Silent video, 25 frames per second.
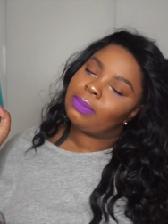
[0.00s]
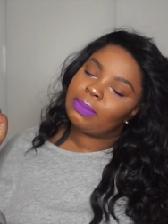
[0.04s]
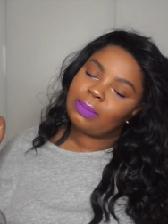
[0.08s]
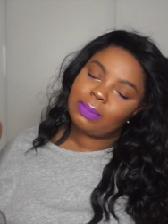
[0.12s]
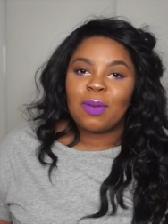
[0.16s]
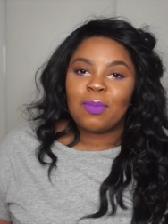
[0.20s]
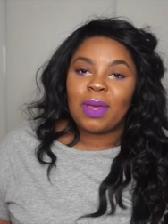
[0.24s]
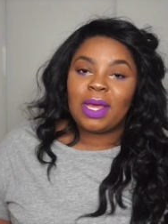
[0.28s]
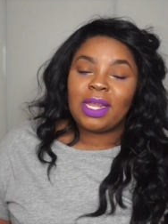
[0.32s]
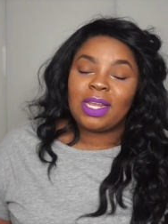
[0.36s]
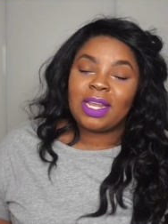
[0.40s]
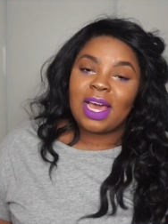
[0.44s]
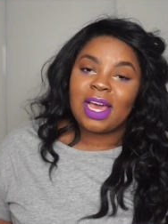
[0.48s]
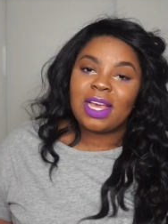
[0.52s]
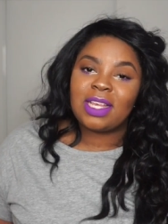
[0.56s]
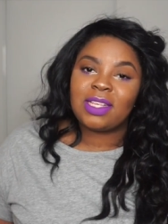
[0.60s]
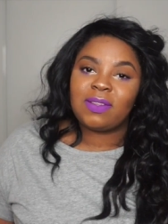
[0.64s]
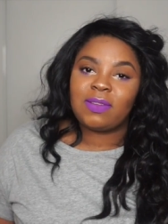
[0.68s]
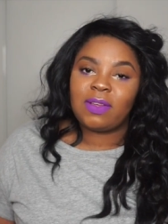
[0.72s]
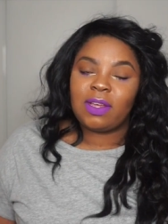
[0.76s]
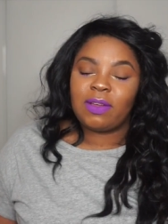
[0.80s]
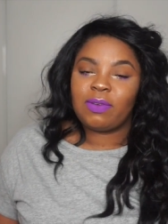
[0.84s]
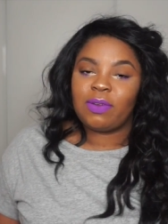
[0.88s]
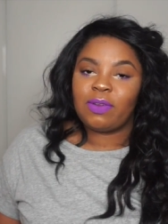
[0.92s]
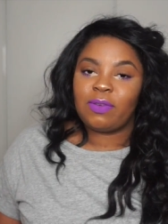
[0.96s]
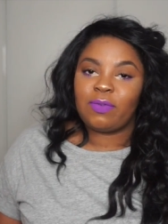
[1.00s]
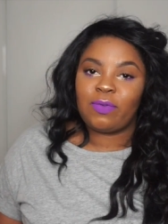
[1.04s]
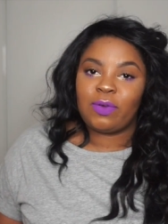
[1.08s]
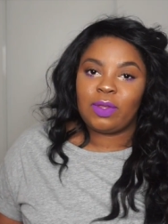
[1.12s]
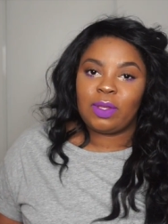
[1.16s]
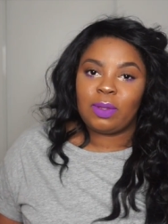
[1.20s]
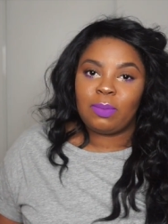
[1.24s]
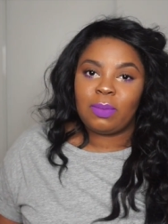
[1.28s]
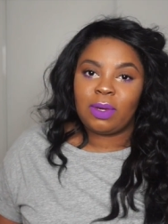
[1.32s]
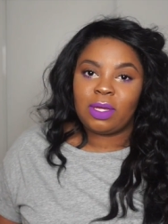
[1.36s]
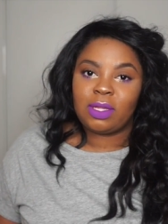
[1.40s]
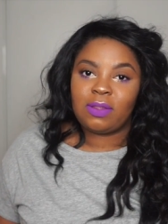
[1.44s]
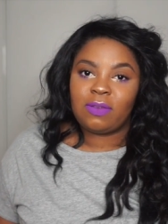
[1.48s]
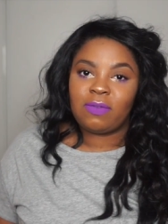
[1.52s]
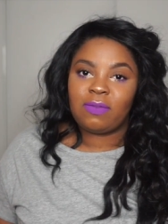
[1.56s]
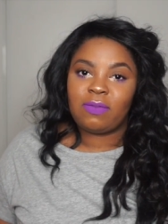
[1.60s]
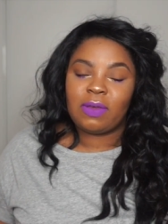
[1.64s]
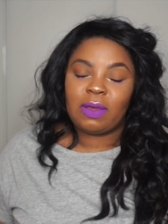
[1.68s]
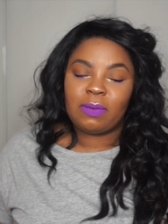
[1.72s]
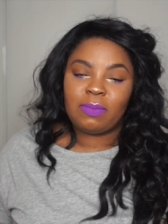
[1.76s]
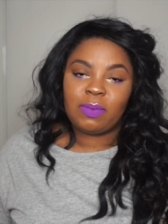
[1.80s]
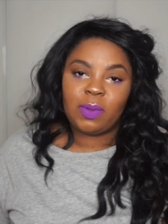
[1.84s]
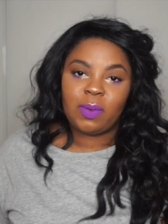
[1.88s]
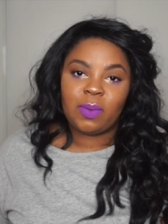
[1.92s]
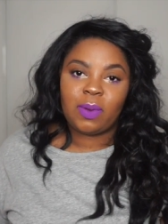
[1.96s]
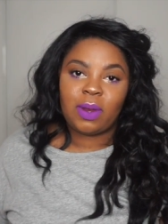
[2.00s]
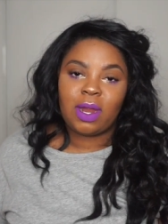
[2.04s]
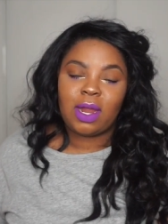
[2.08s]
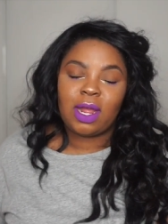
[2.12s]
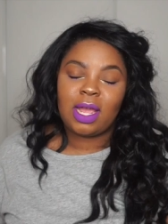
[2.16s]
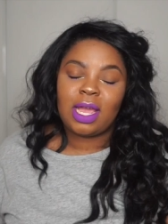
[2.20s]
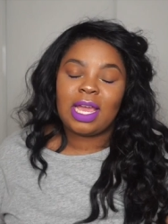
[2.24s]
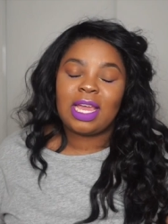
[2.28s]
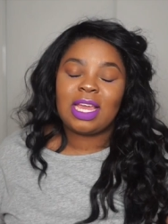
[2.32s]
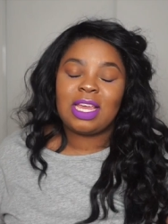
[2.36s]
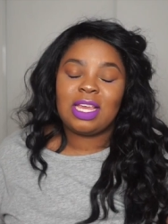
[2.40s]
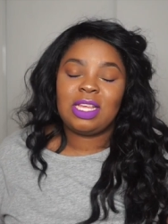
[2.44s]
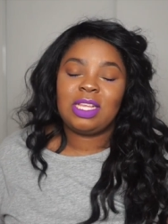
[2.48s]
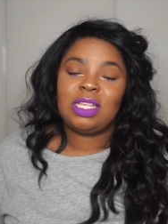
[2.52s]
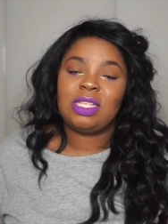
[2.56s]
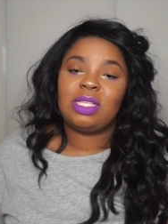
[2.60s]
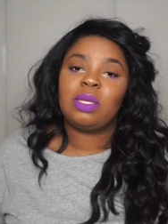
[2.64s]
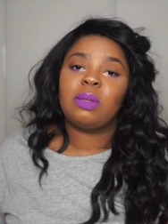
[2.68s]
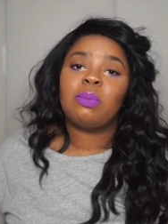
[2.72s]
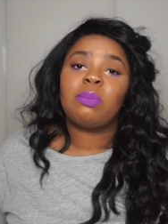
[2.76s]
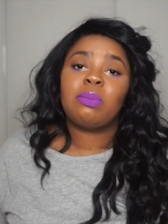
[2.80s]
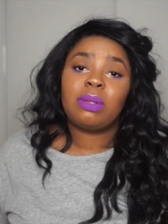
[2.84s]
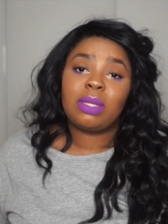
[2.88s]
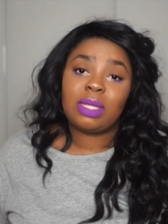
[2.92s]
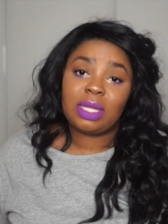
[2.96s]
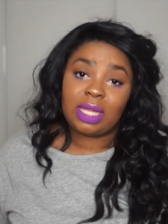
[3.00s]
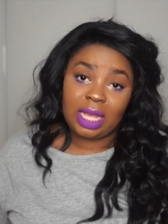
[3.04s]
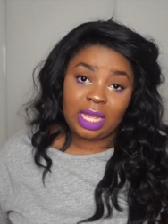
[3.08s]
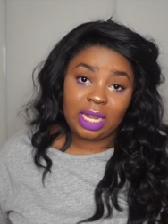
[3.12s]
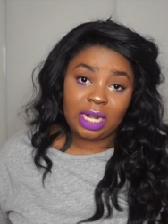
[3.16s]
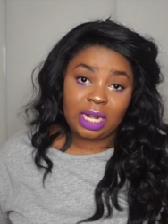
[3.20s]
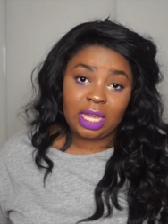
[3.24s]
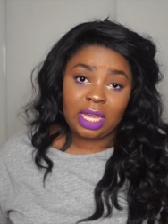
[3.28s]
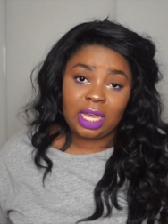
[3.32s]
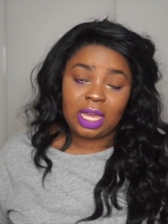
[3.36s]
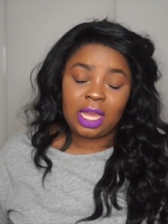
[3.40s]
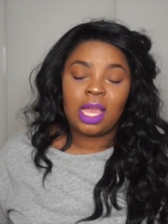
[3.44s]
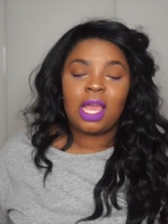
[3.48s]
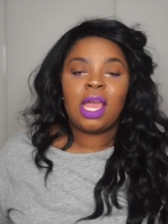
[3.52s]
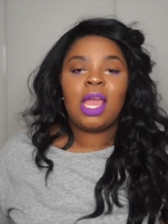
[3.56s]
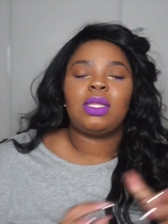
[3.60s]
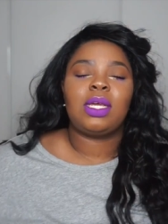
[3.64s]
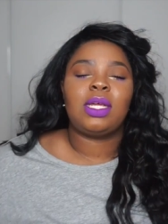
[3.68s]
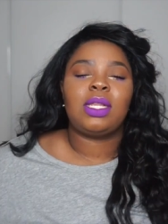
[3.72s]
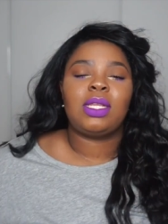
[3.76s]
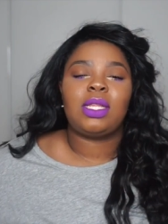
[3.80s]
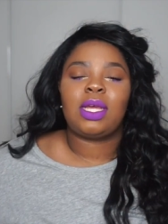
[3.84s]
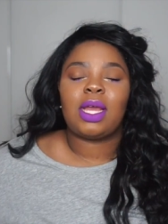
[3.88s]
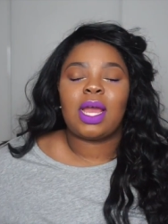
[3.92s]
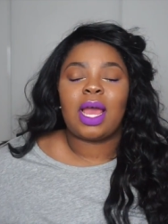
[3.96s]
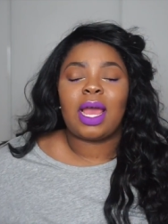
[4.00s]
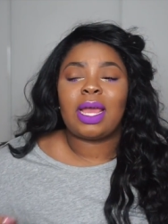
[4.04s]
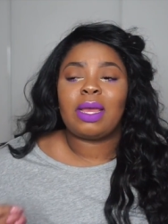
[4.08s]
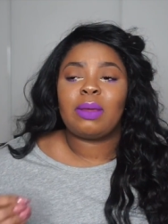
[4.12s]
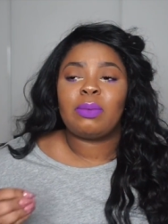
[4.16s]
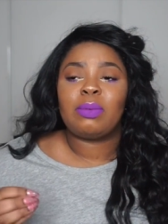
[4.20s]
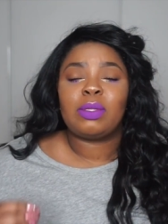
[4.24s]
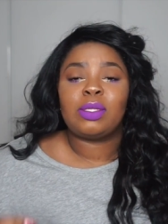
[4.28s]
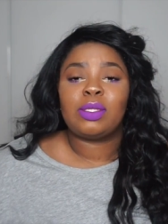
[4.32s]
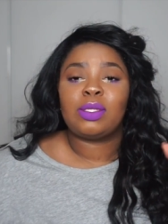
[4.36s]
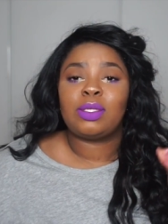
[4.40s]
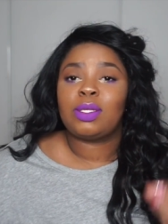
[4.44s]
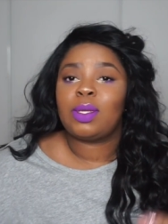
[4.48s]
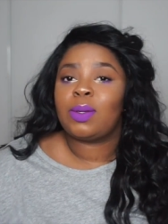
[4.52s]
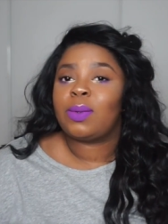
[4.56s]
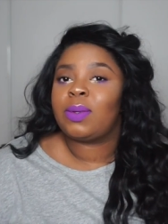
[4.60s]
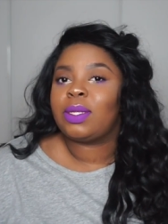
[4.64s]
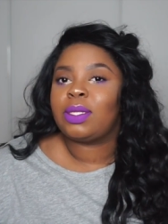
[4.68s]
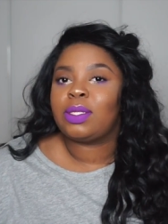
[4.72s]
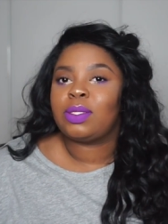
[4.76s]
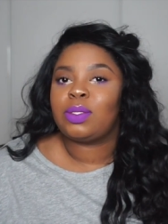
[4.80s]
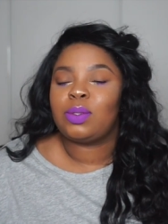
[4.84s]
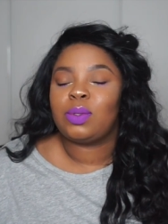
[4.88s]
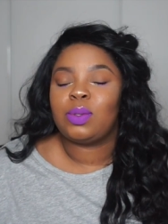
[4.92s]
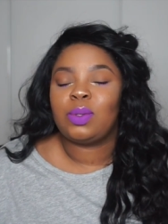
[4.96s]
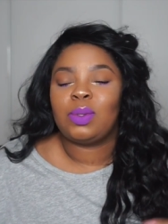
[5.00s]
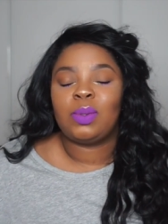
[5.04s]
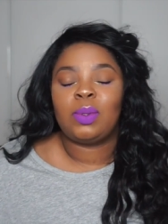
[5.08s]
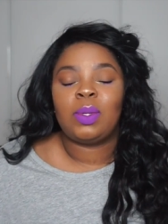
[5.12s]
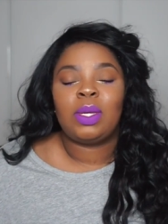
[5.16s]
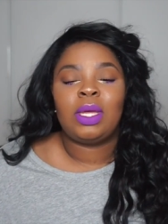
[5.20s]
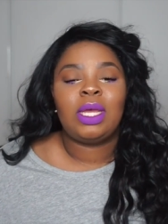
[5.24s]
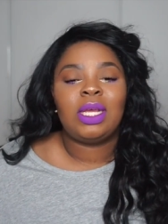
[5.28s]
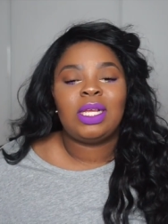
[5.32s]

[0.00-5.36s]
and my last favorite for the month of february is planning lately i have been so into